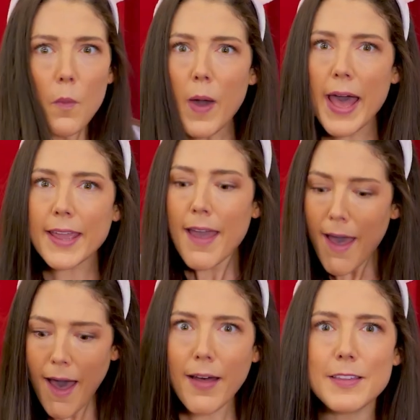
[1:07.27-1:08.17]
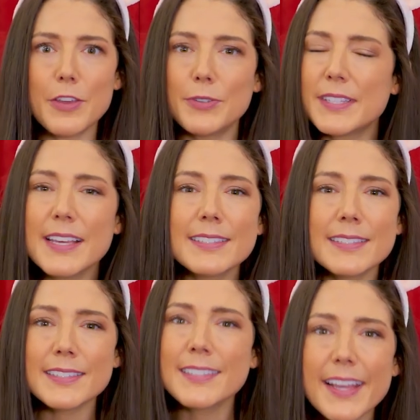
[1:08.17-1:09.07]
"Why, I'll use these
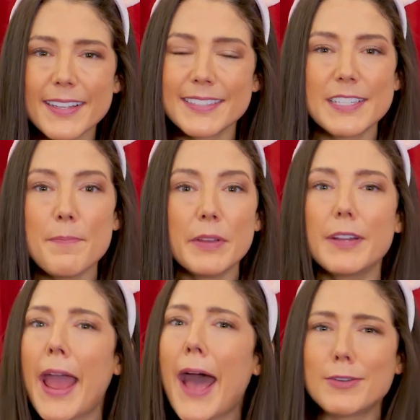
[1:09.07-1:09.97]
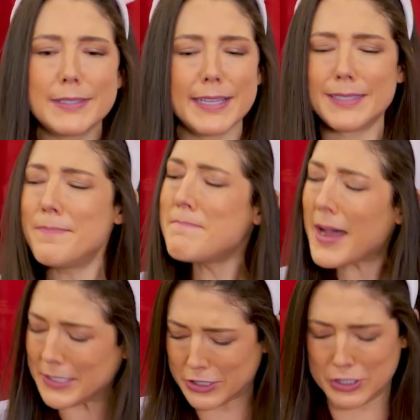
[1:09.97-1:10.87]
sticks to build a house that's
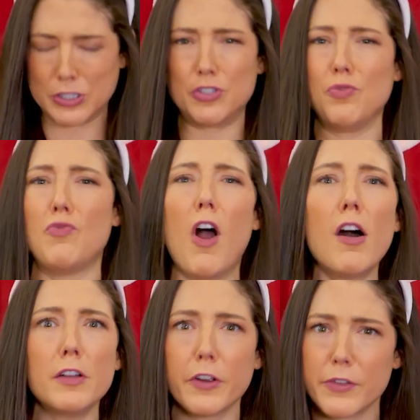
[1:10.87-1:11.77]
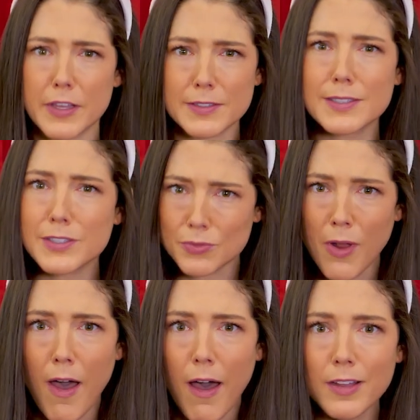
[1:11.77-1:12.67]
much stronger than
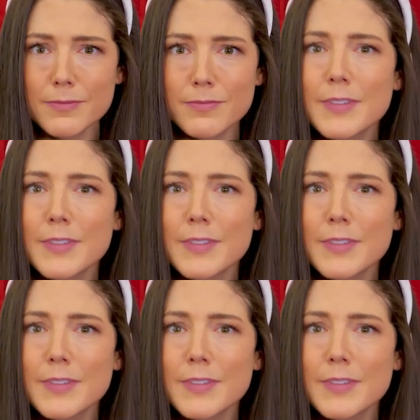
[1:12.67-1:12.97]
straw.